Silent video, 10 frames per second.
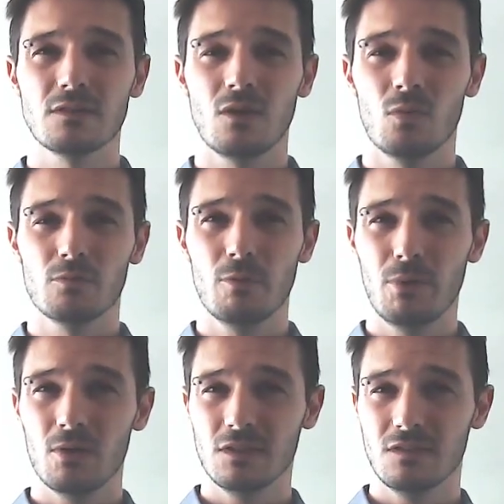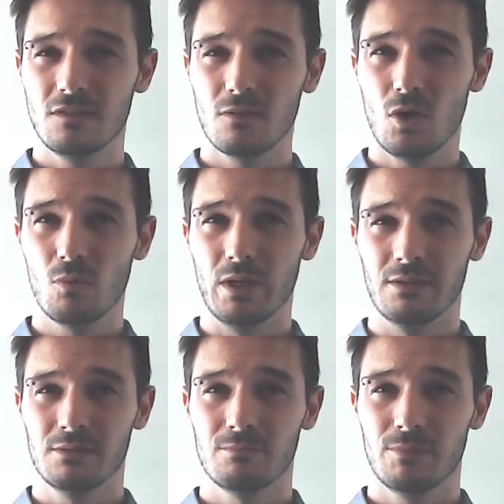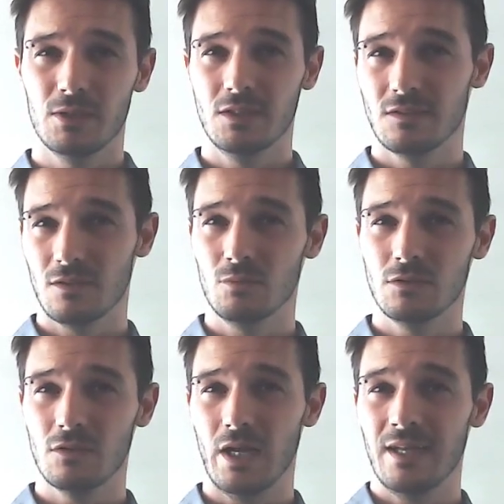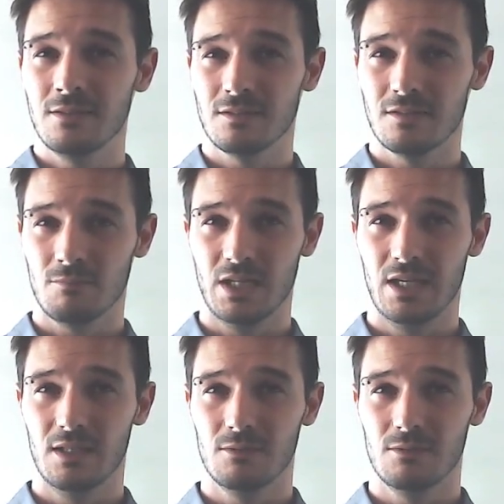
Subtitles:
So the party is still going, but it's going to end someday.